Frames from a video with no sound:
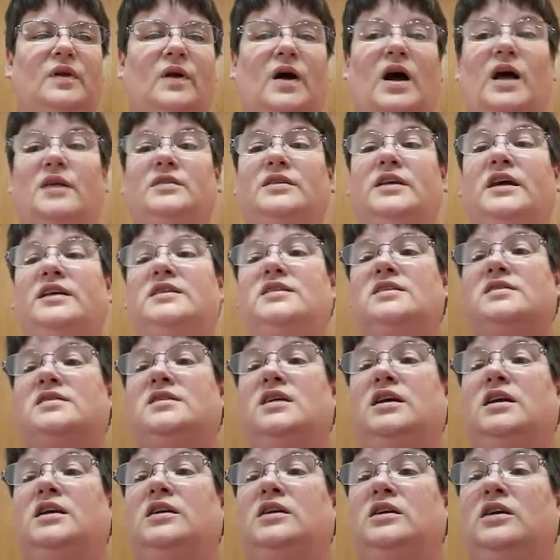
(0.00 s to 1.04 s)
I'd like to
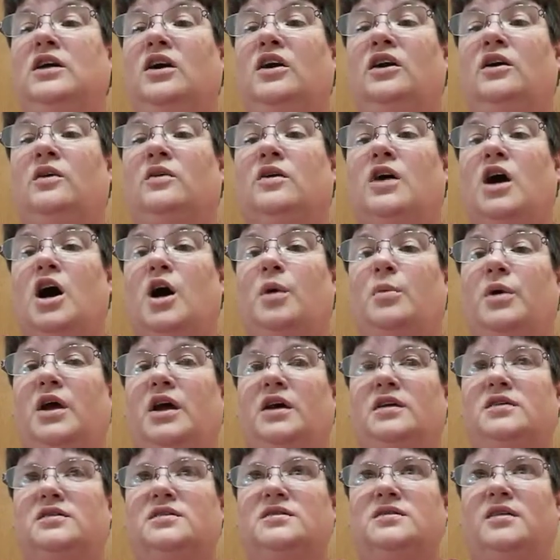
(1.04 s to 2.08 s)
see, you know,
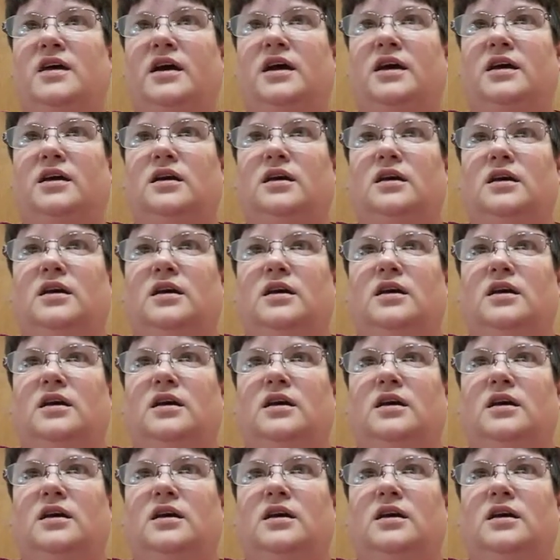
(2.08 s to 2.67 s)
comments like,